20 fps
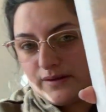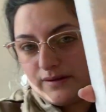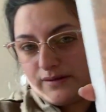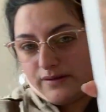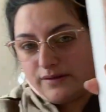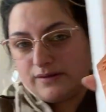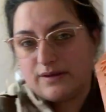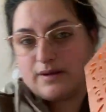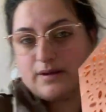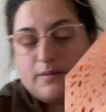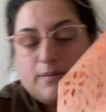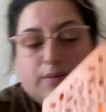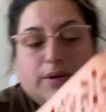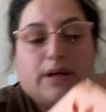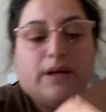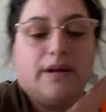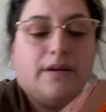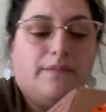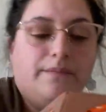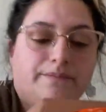this is going to
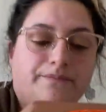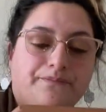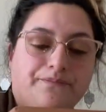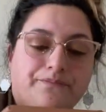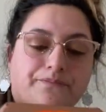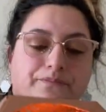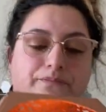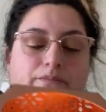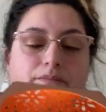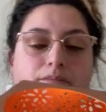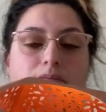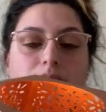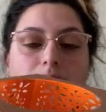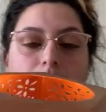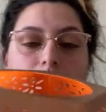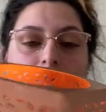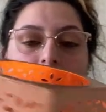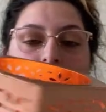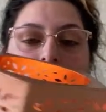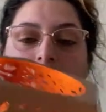be
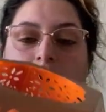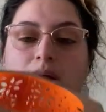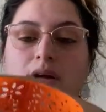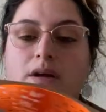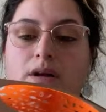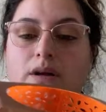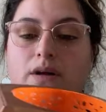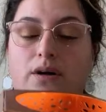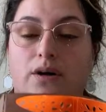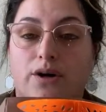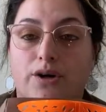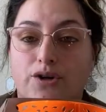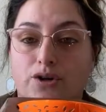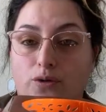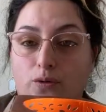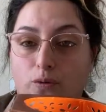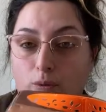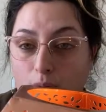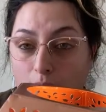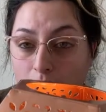on
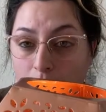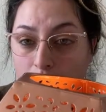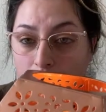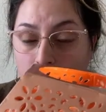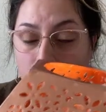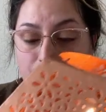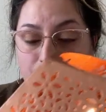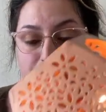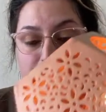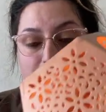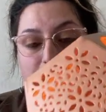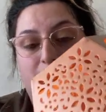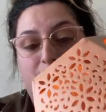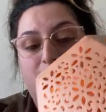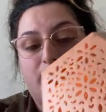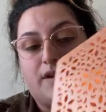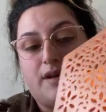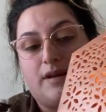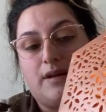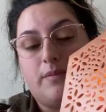your wall and
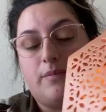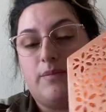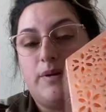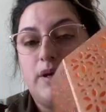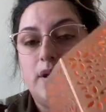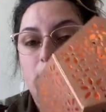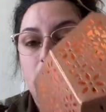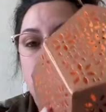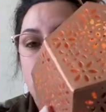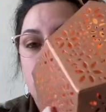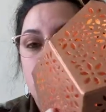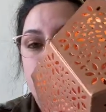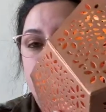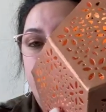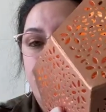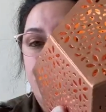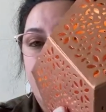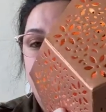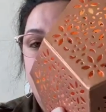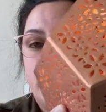it's going to be
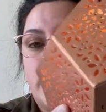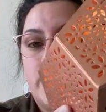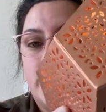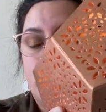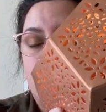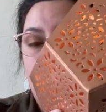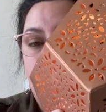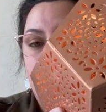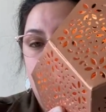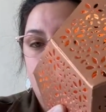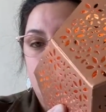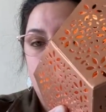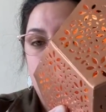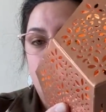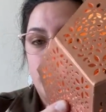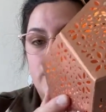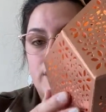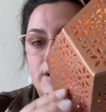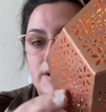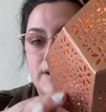
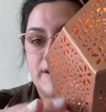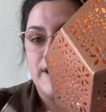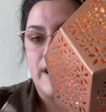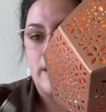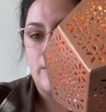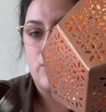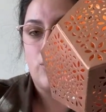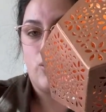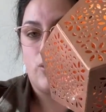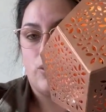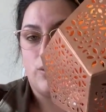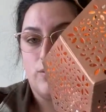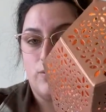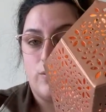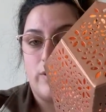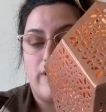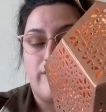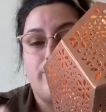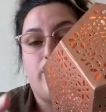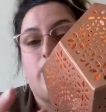on the table
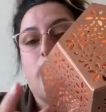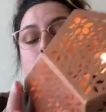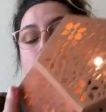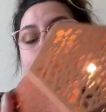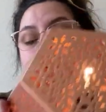where if you,